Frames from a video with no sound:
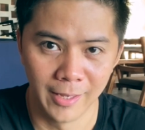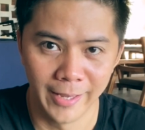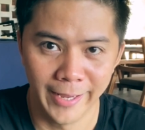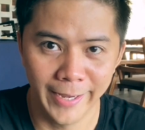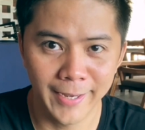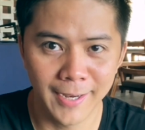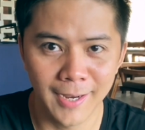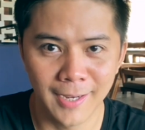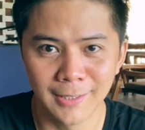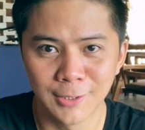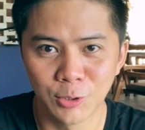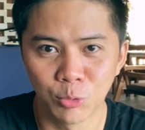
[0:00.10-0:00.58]

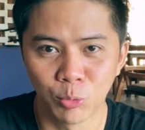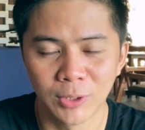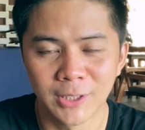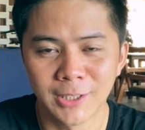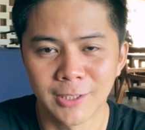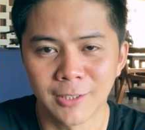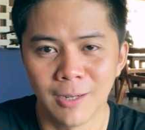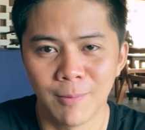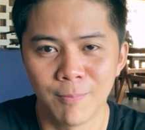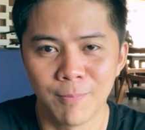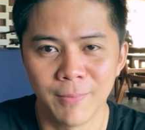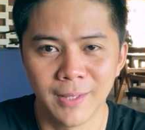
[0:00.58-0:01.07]
Hey guys,
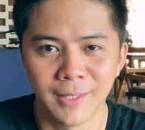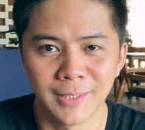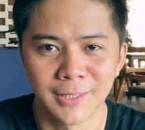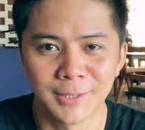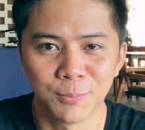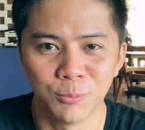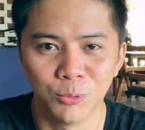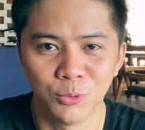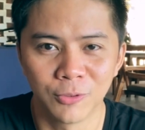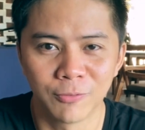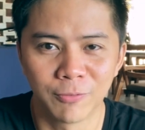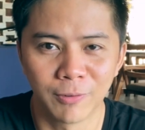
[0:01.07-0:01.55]
what's up? This
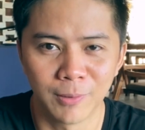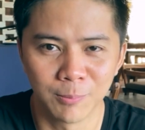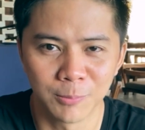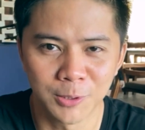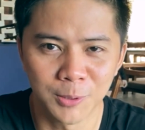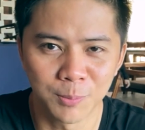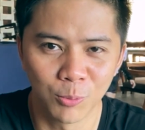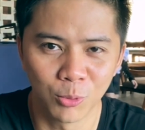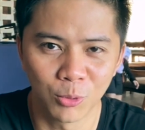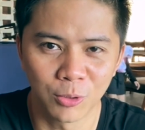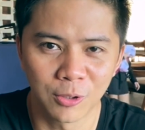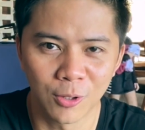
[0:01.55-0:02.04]
is Smooth from
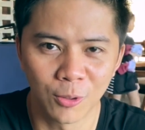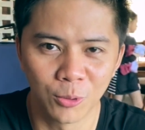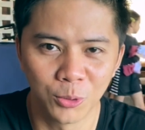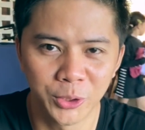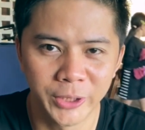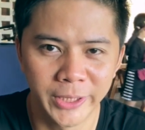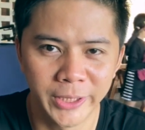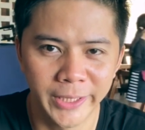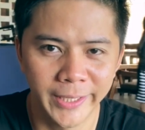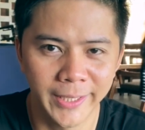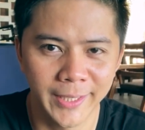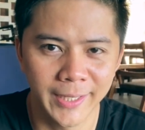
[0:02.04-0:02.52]
Smooth
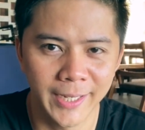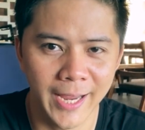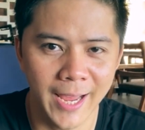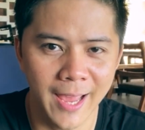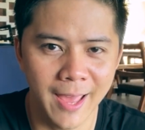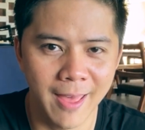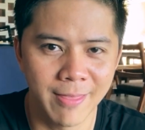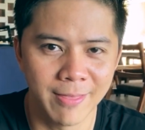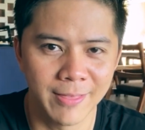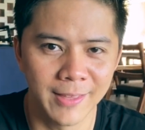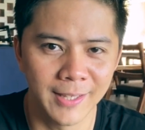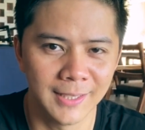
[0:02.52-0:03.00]
Coaching
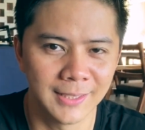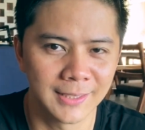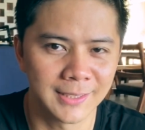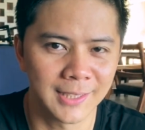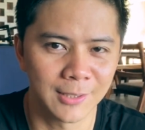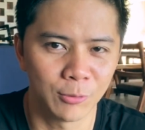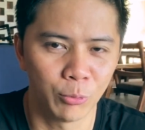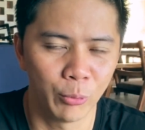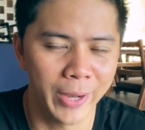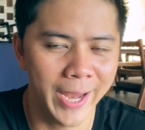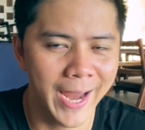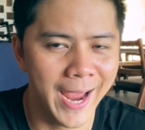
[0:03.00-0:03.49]
and this is a
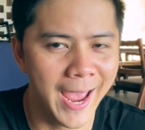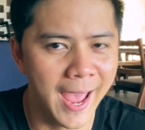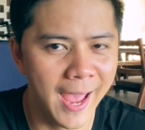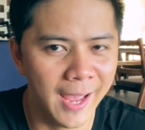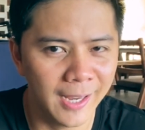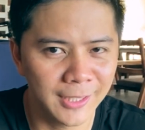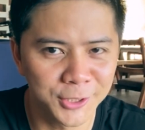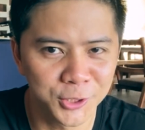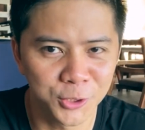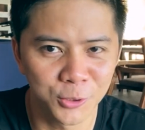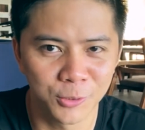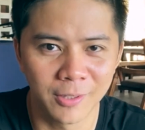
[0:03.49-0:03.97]

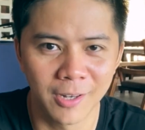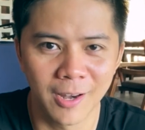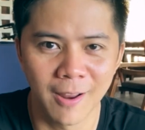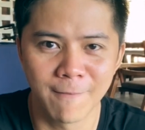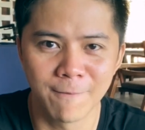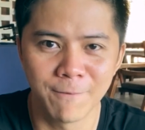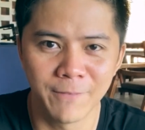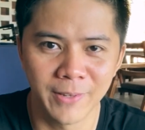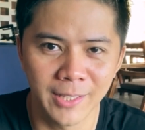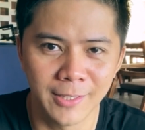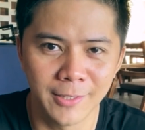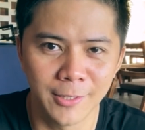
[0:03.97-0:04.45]
reaction
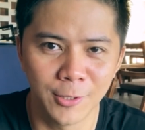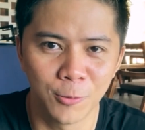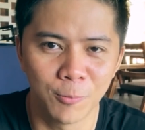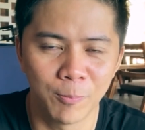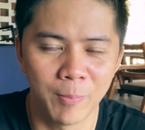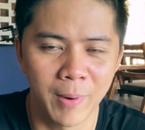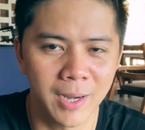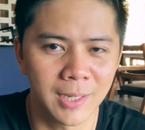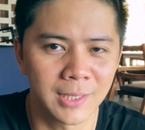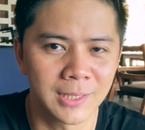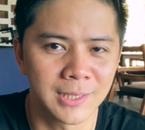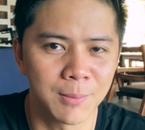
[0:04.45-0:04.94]
video
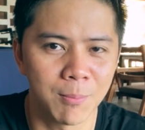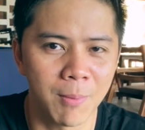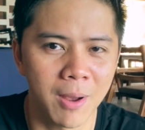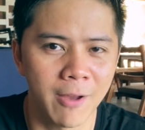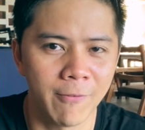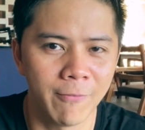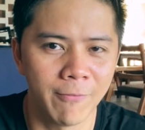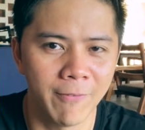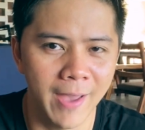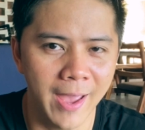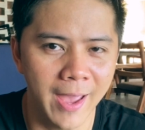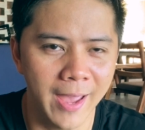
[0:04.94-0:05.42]
para sa mga
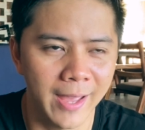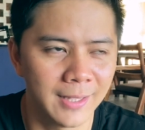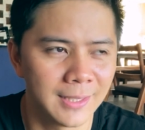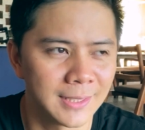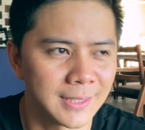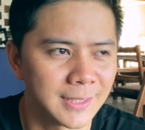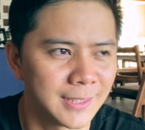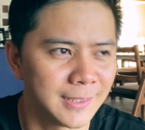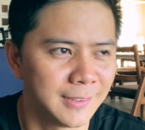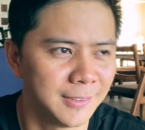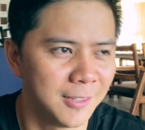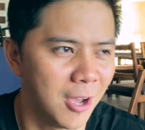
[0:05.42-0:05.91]

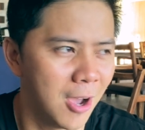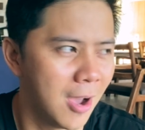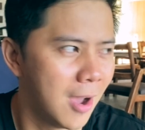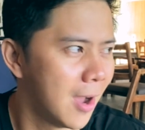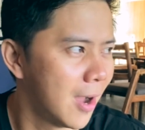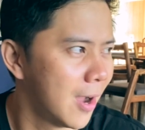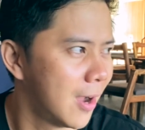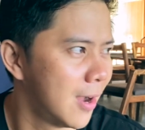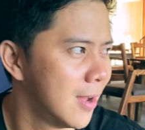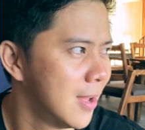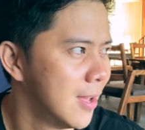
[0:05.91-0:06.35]
fans ng